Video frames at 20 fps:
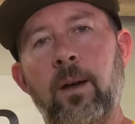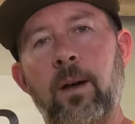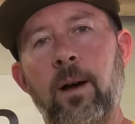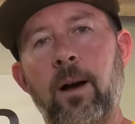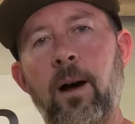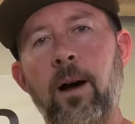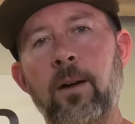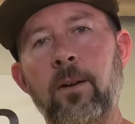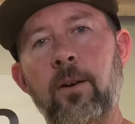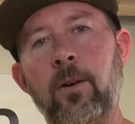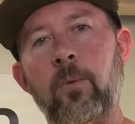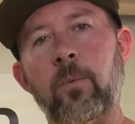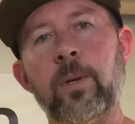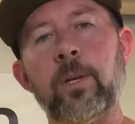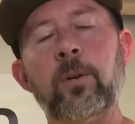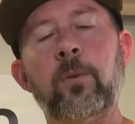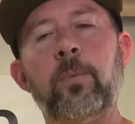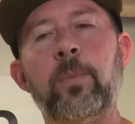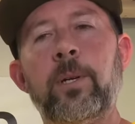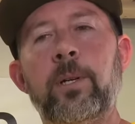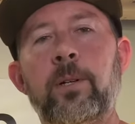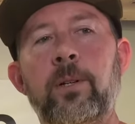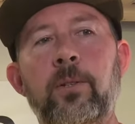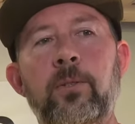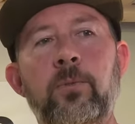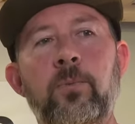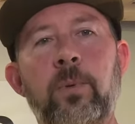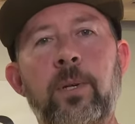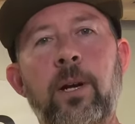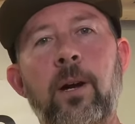on our wheel
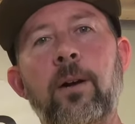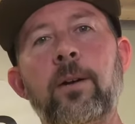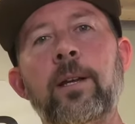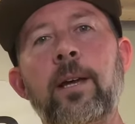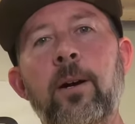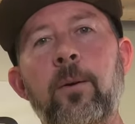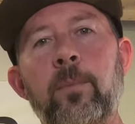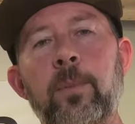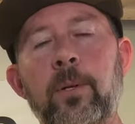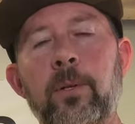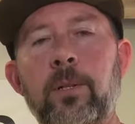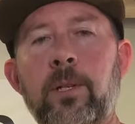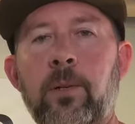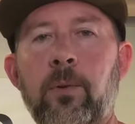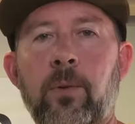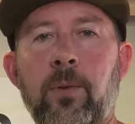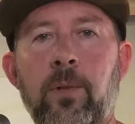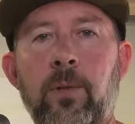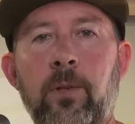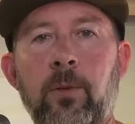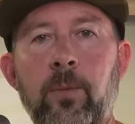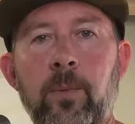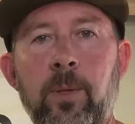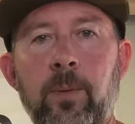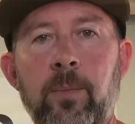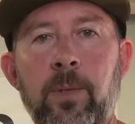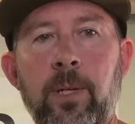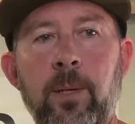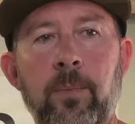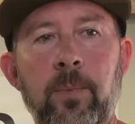builds, we are now building with
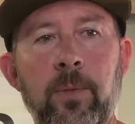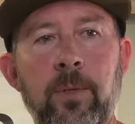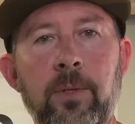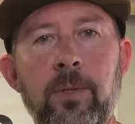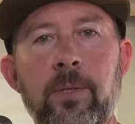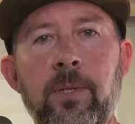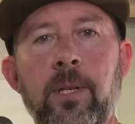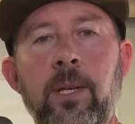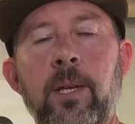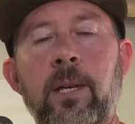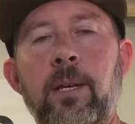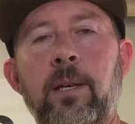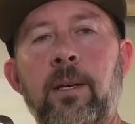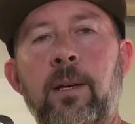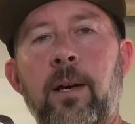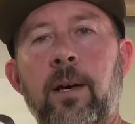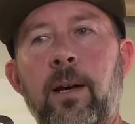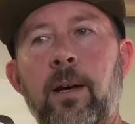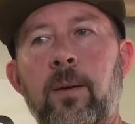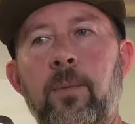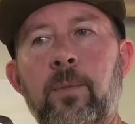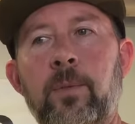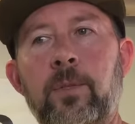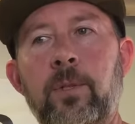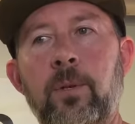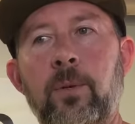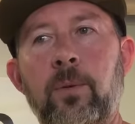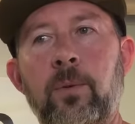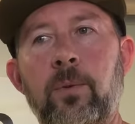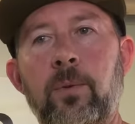aluminum nipples.
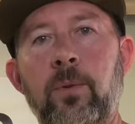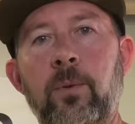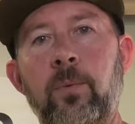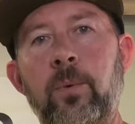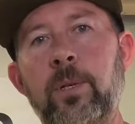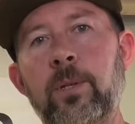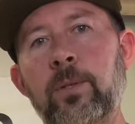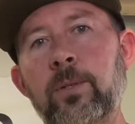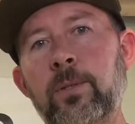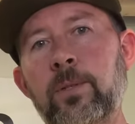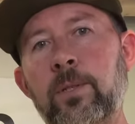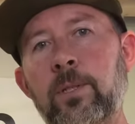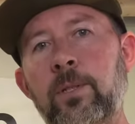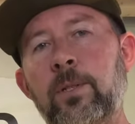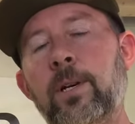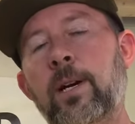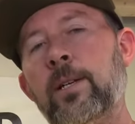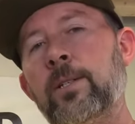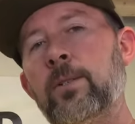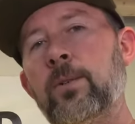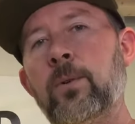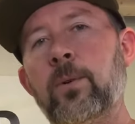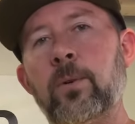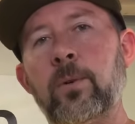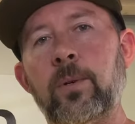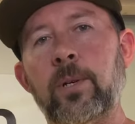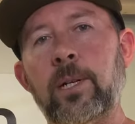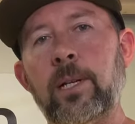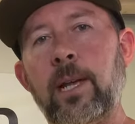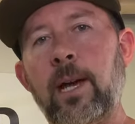So the wheels that you guys are
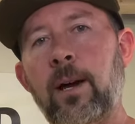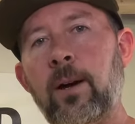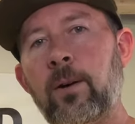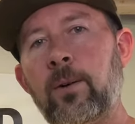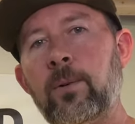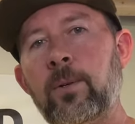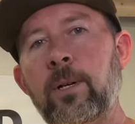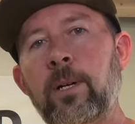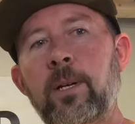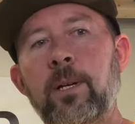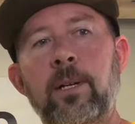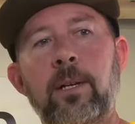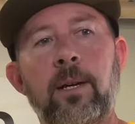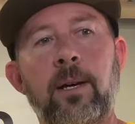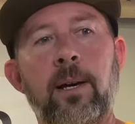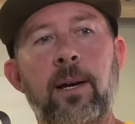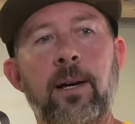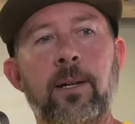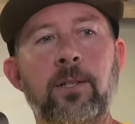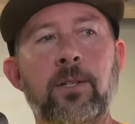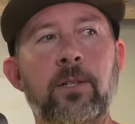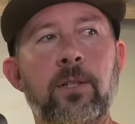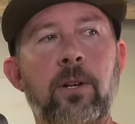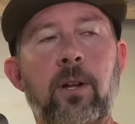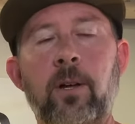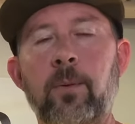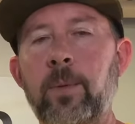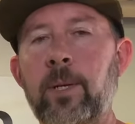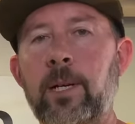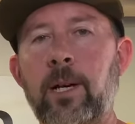ordering now should
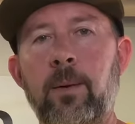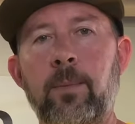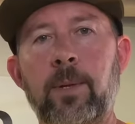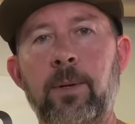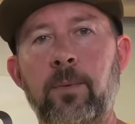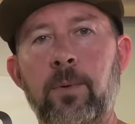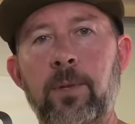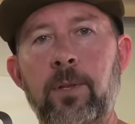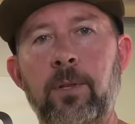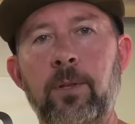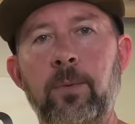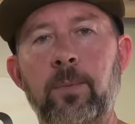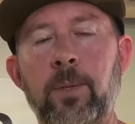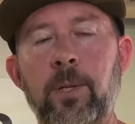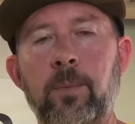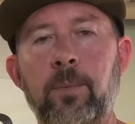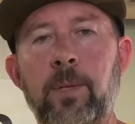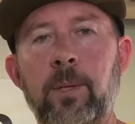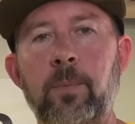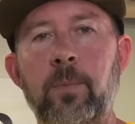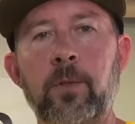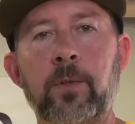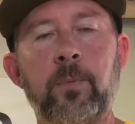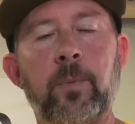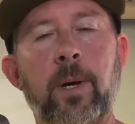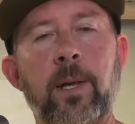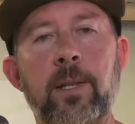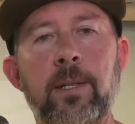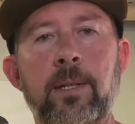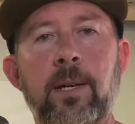all be coming with aluminum nipples
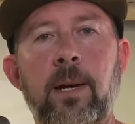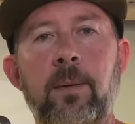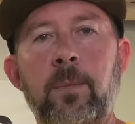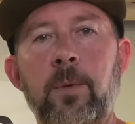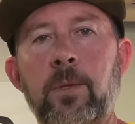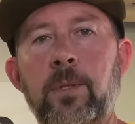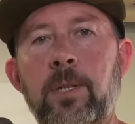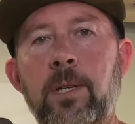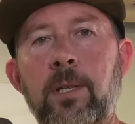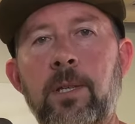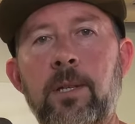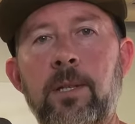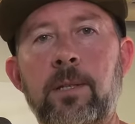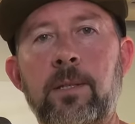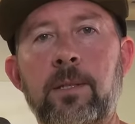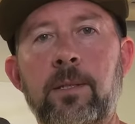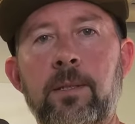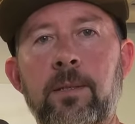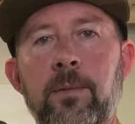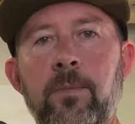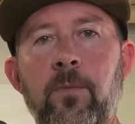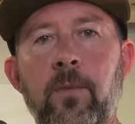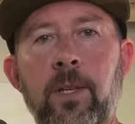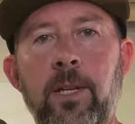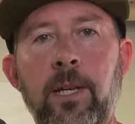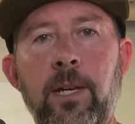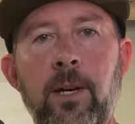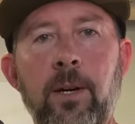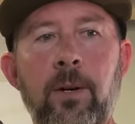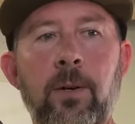by the time you see this
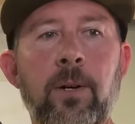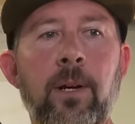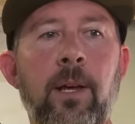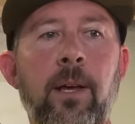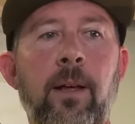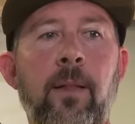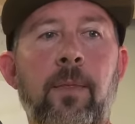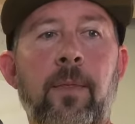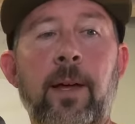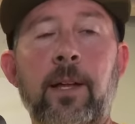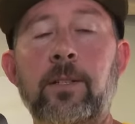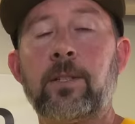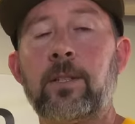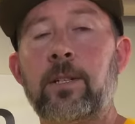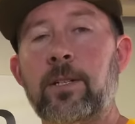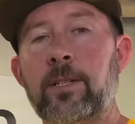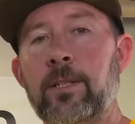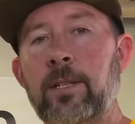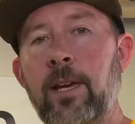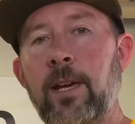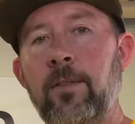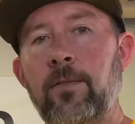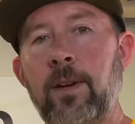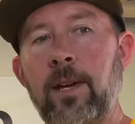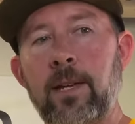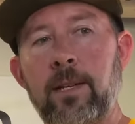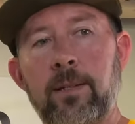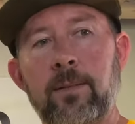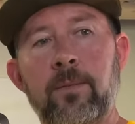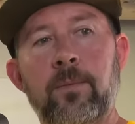video. That's to
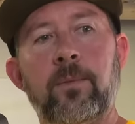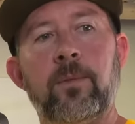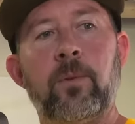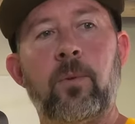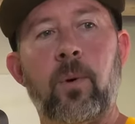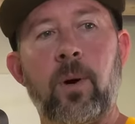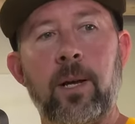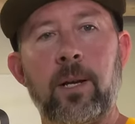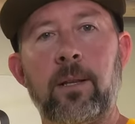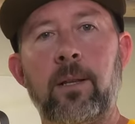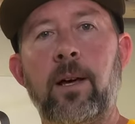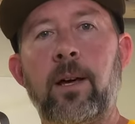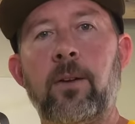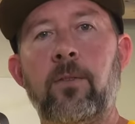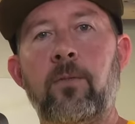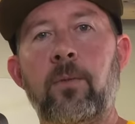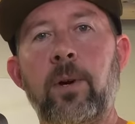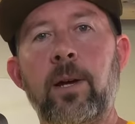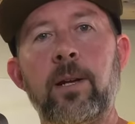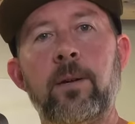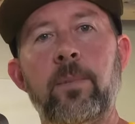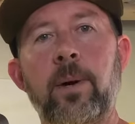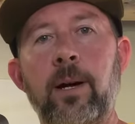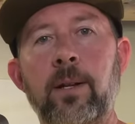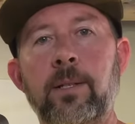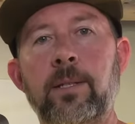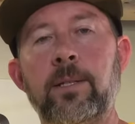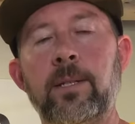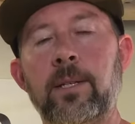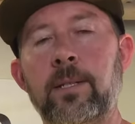save quite a lot of weight, about
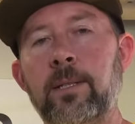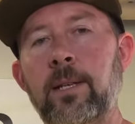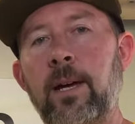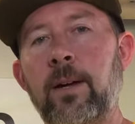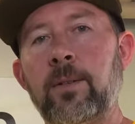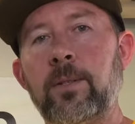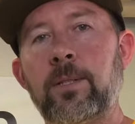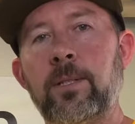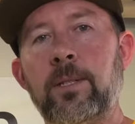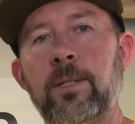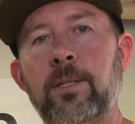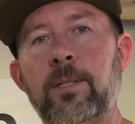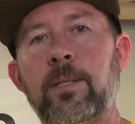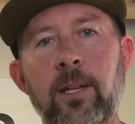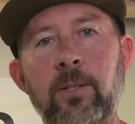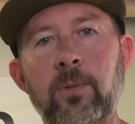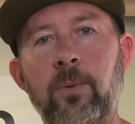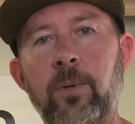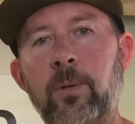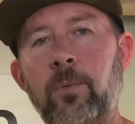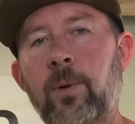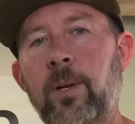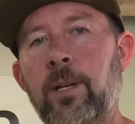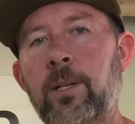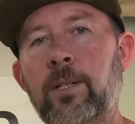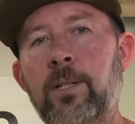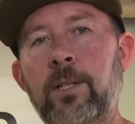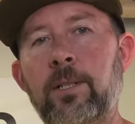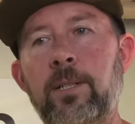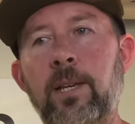6 ounces. That 21
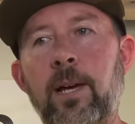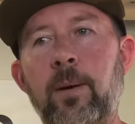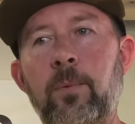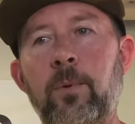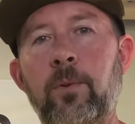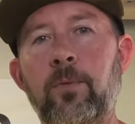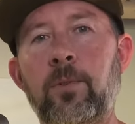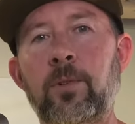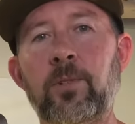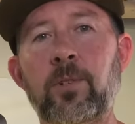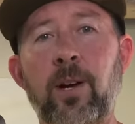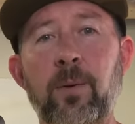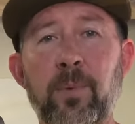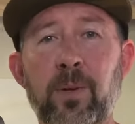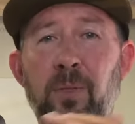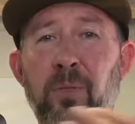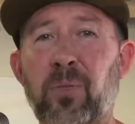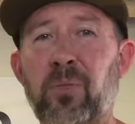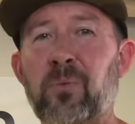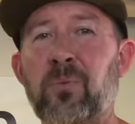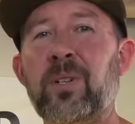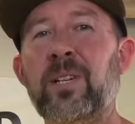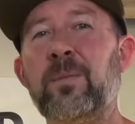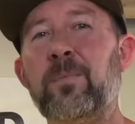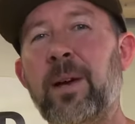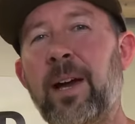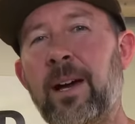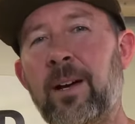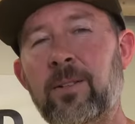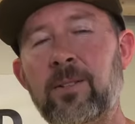inch example, if you're dropping 3
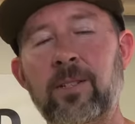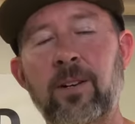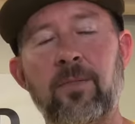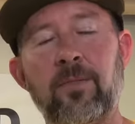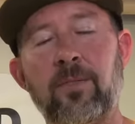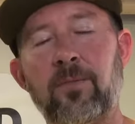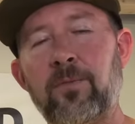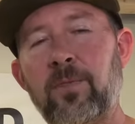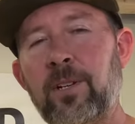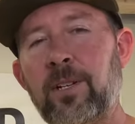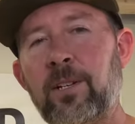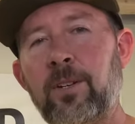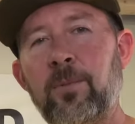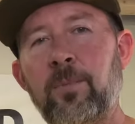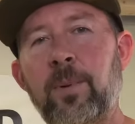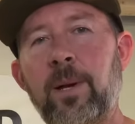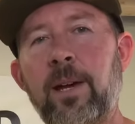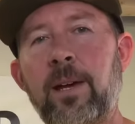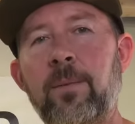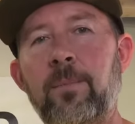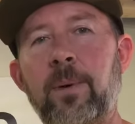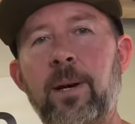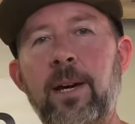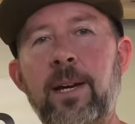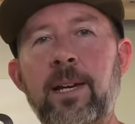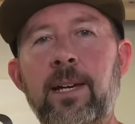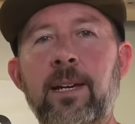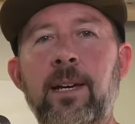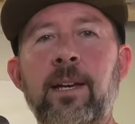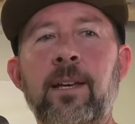pounds off the front of your
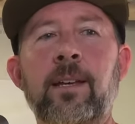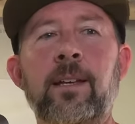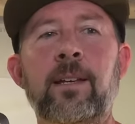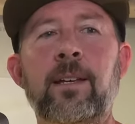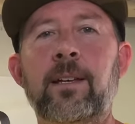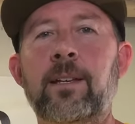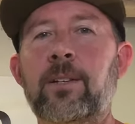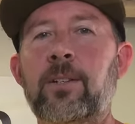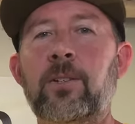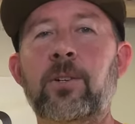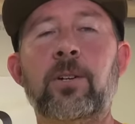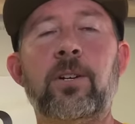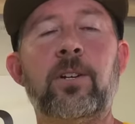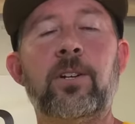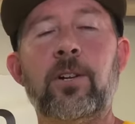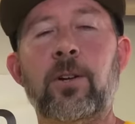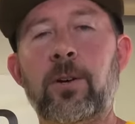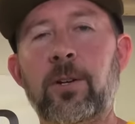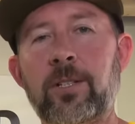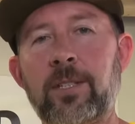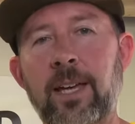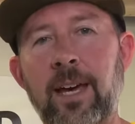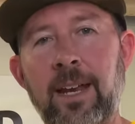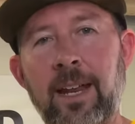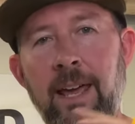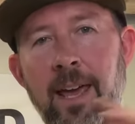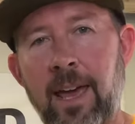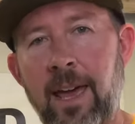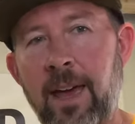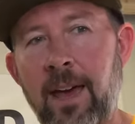bike, you're going to notice that
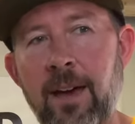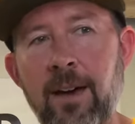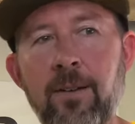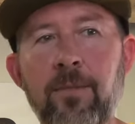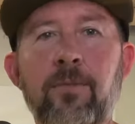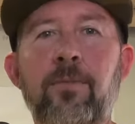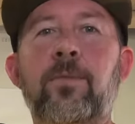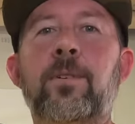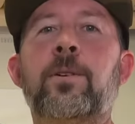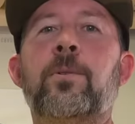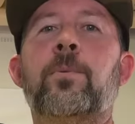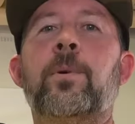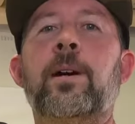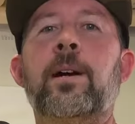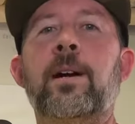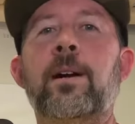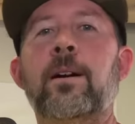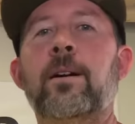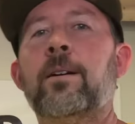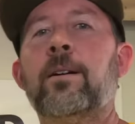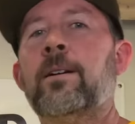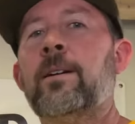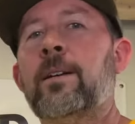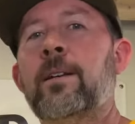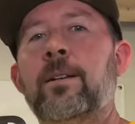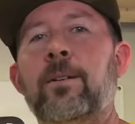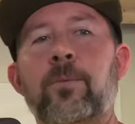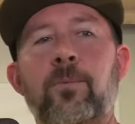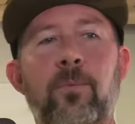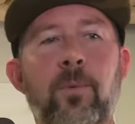everywhere.
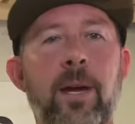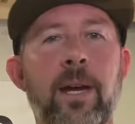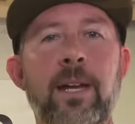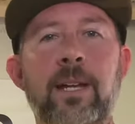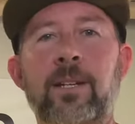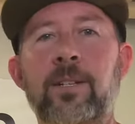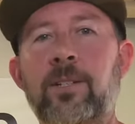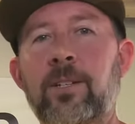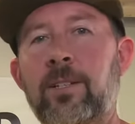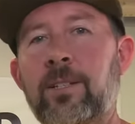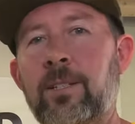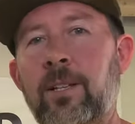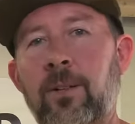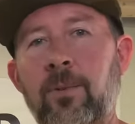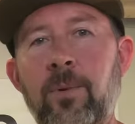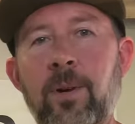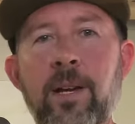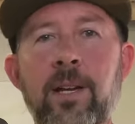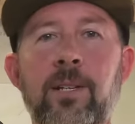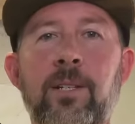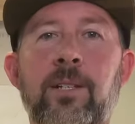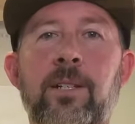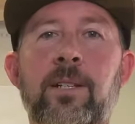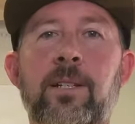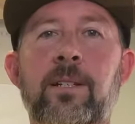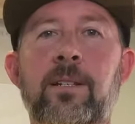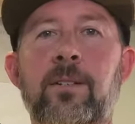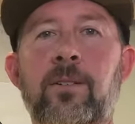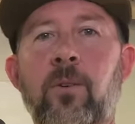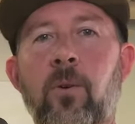Range,
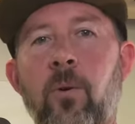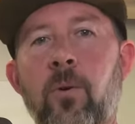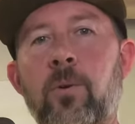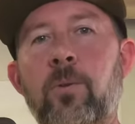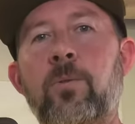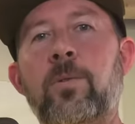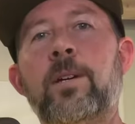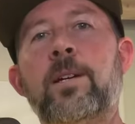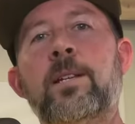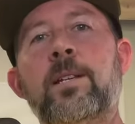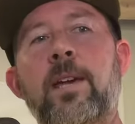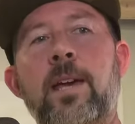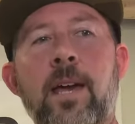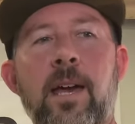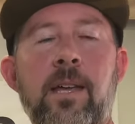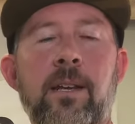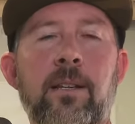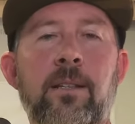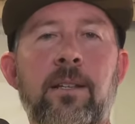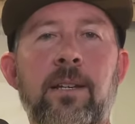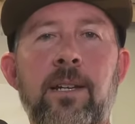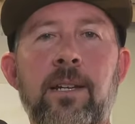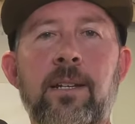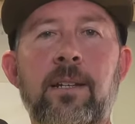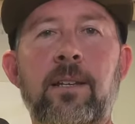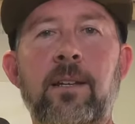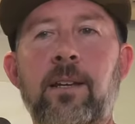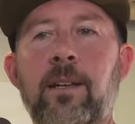acceleration, cornering, handling.